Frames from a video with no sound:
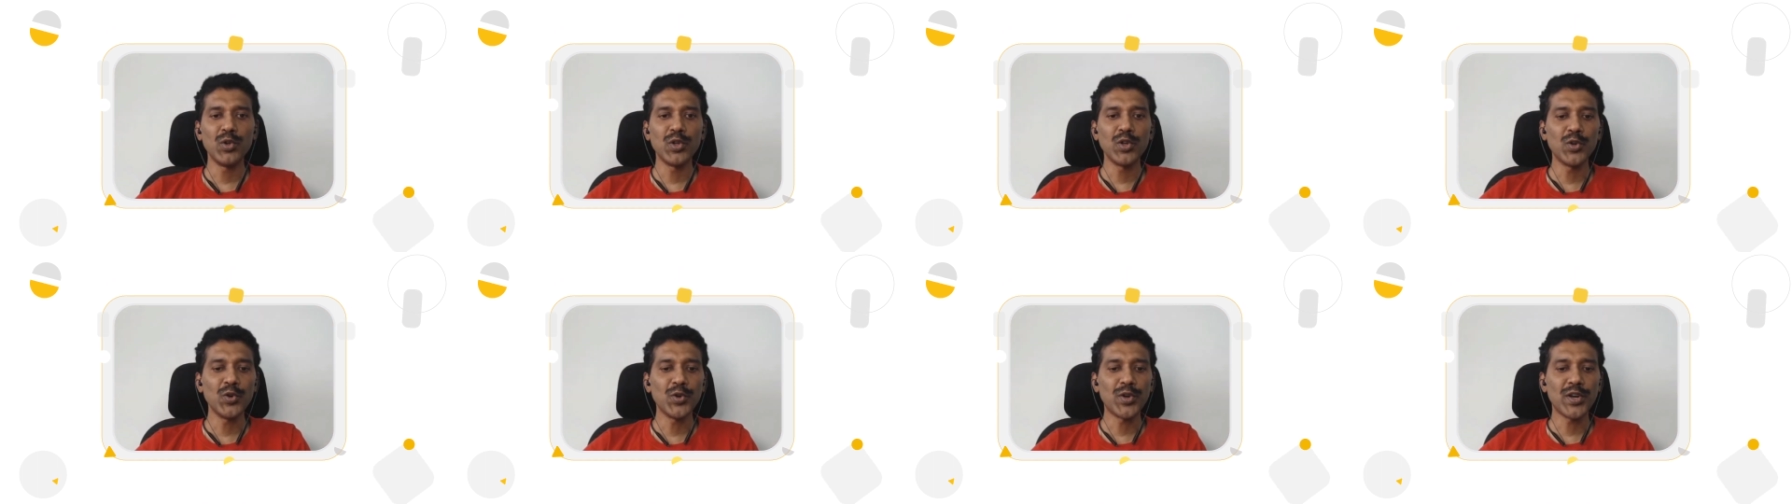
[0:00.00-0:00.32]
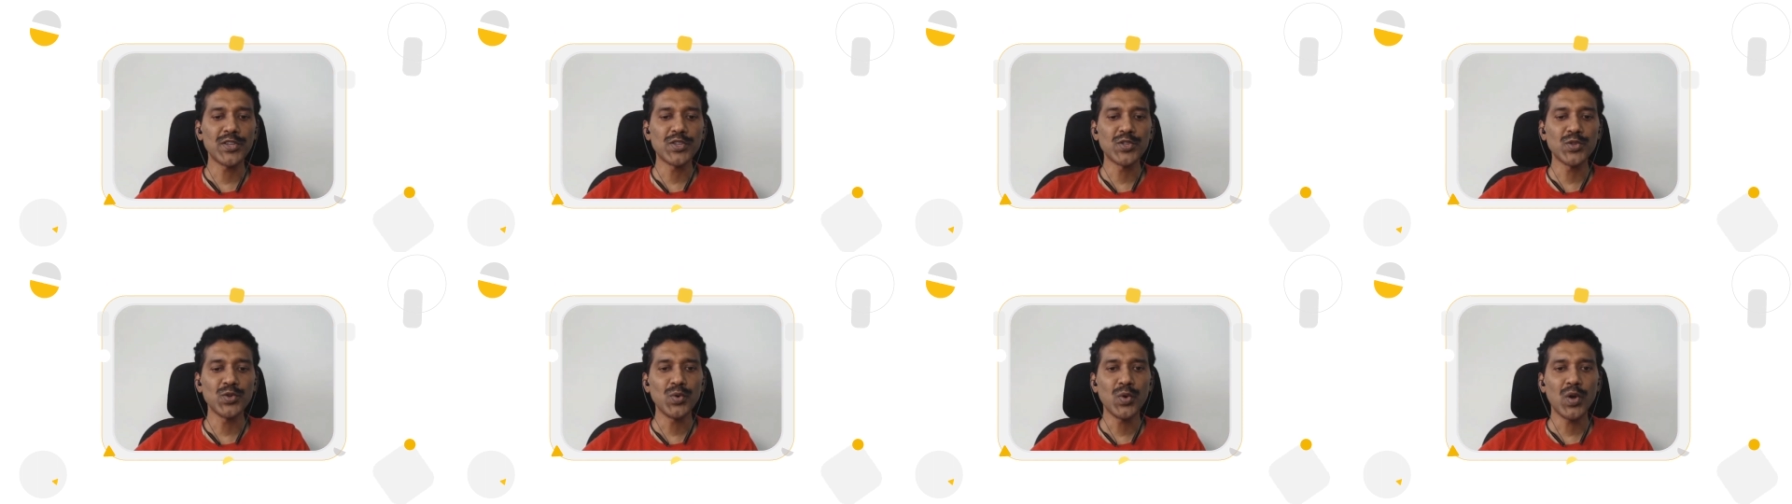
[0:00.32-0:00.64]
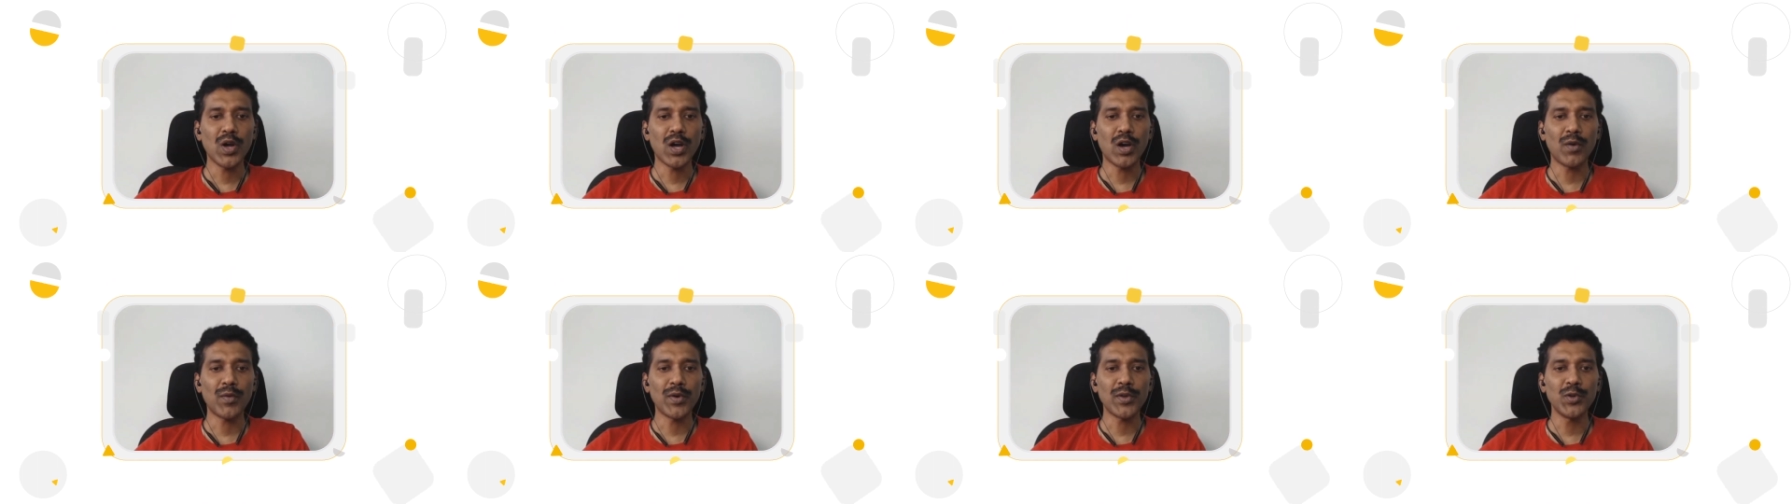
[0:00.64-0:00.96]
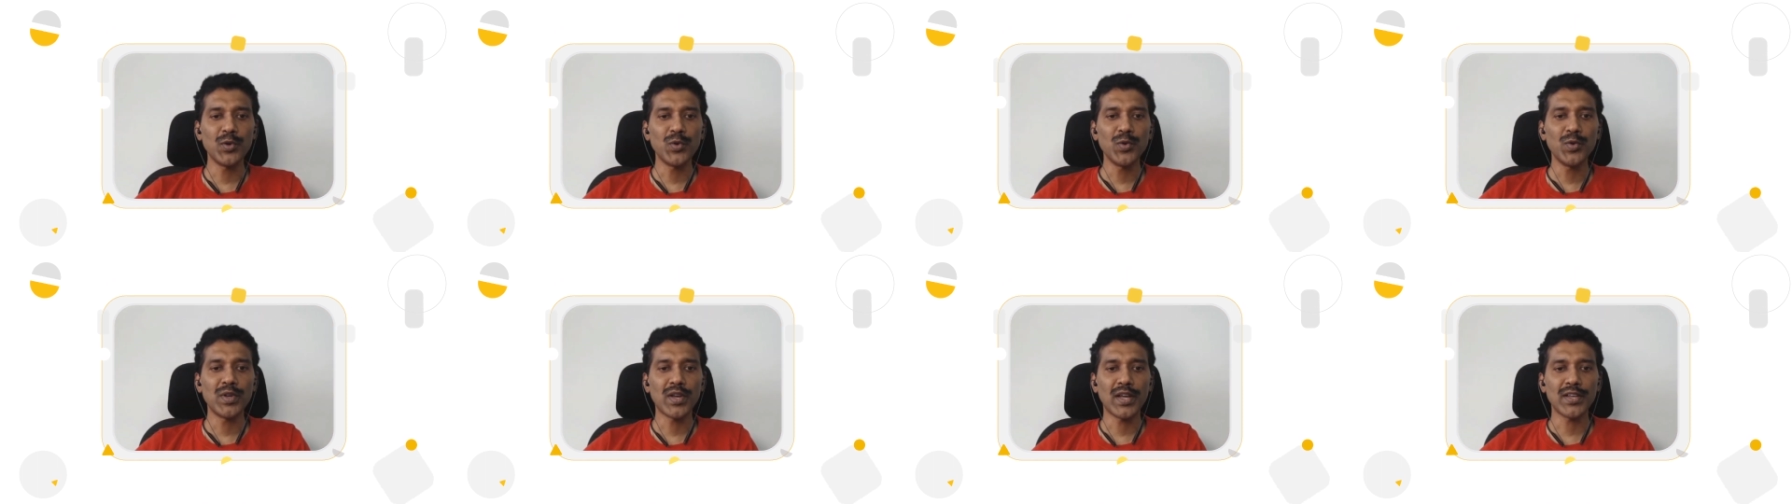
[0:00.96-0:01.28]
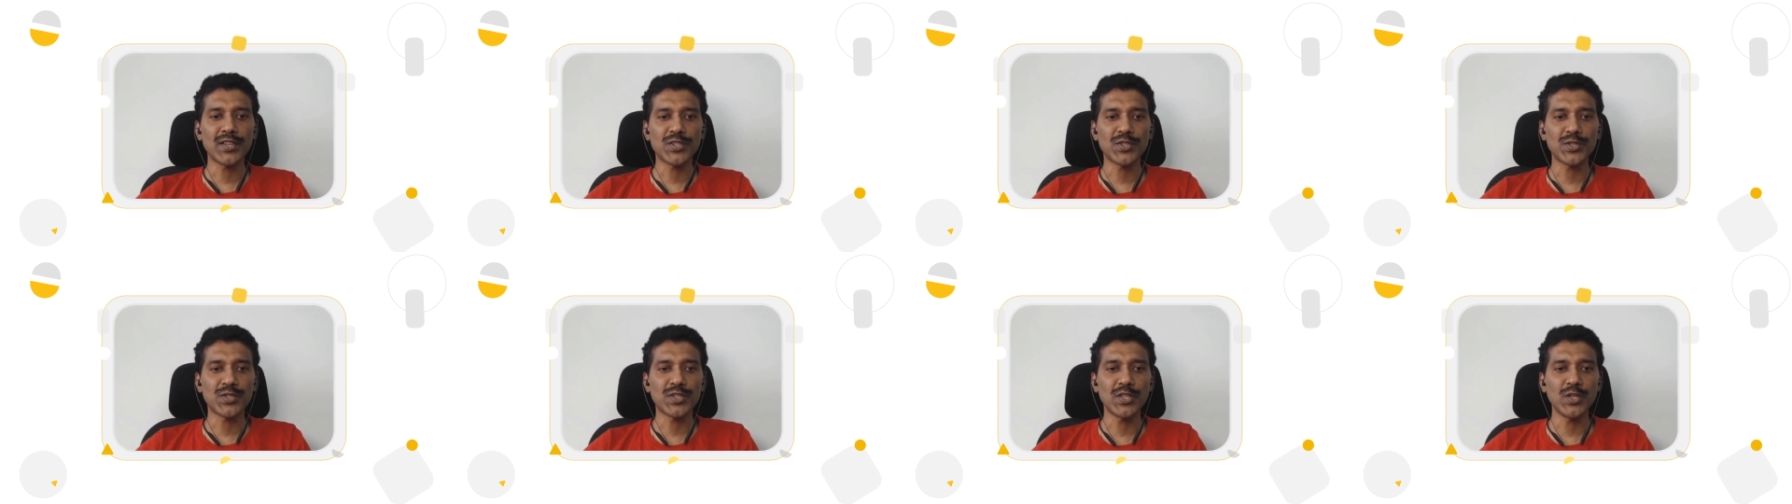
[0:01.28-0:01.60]
doing good, Raju. How are you?
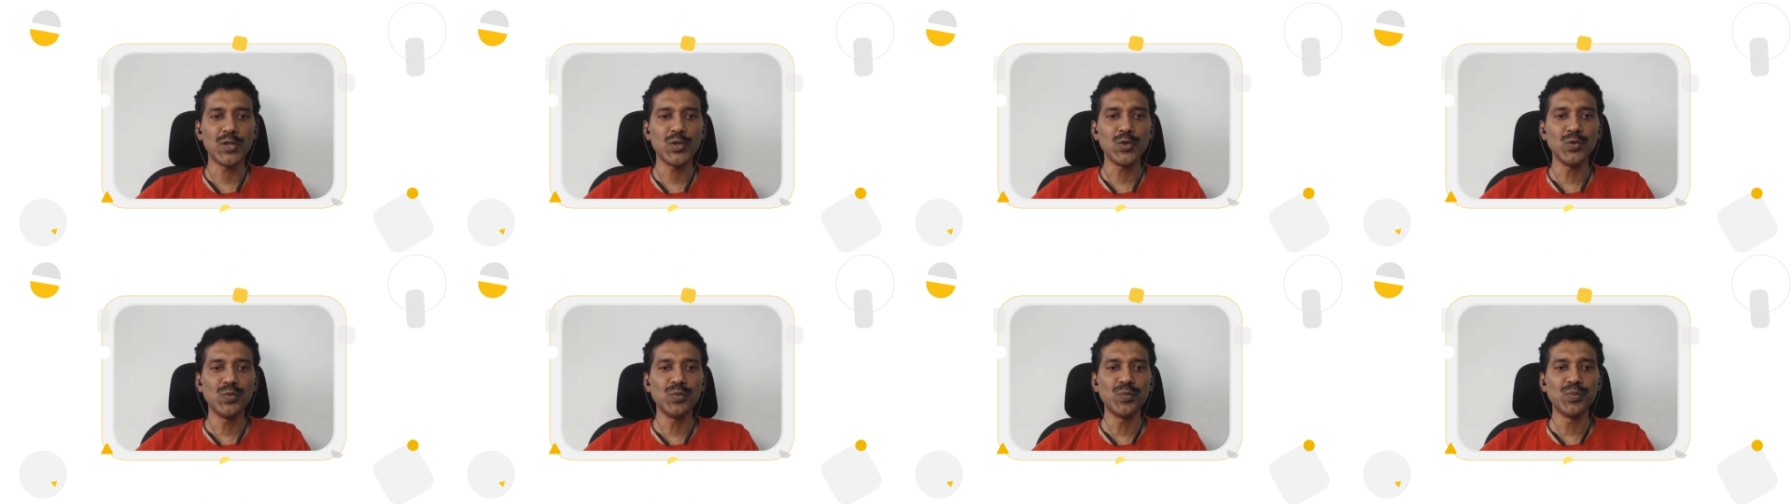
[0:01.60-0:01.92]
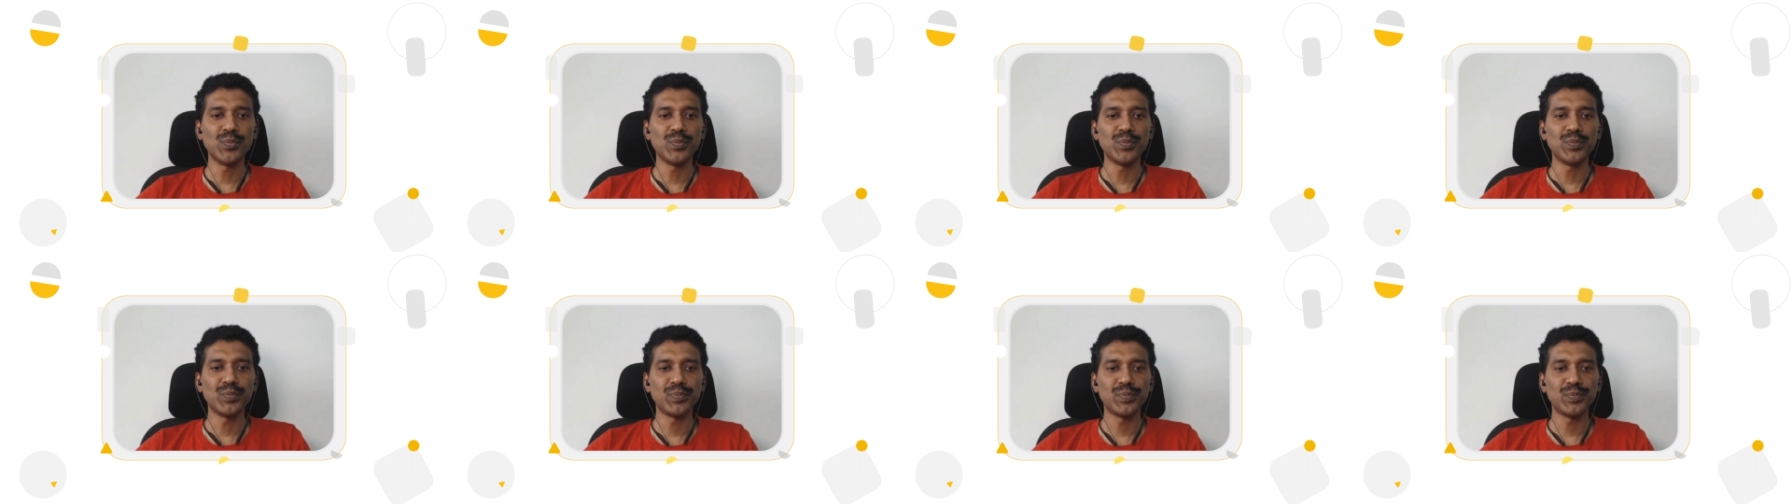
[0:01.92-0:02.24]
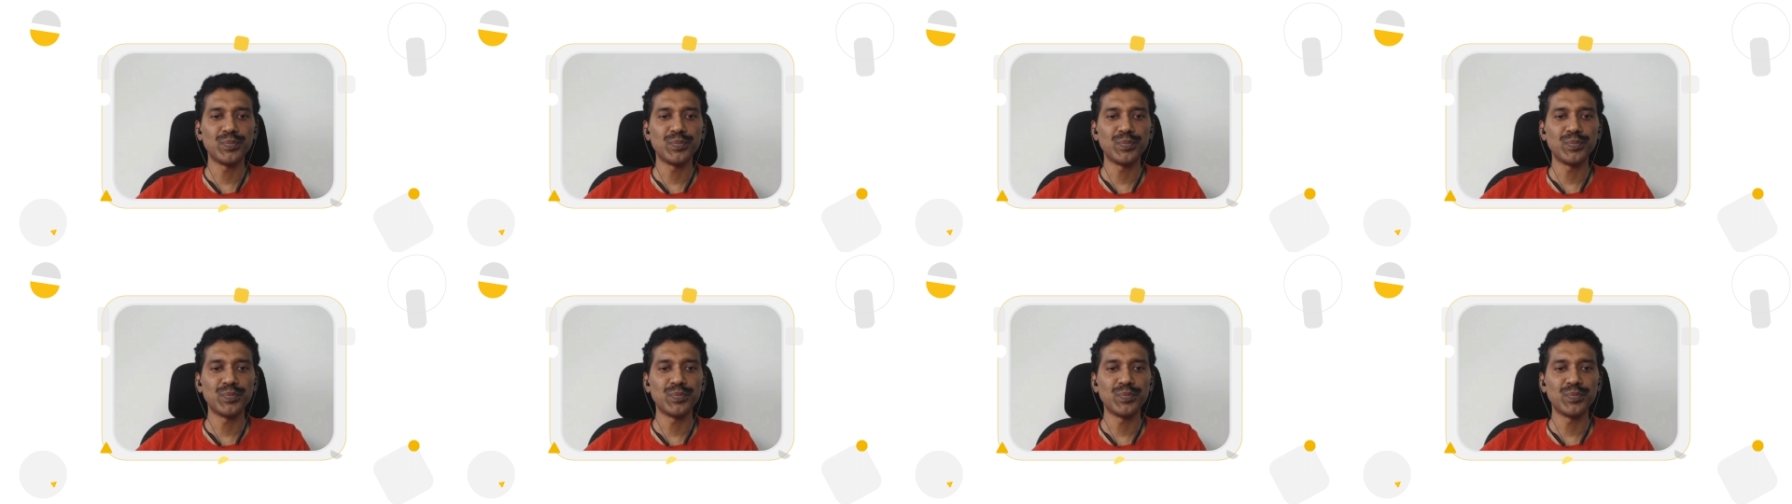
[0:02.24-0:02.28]
Nice to see you.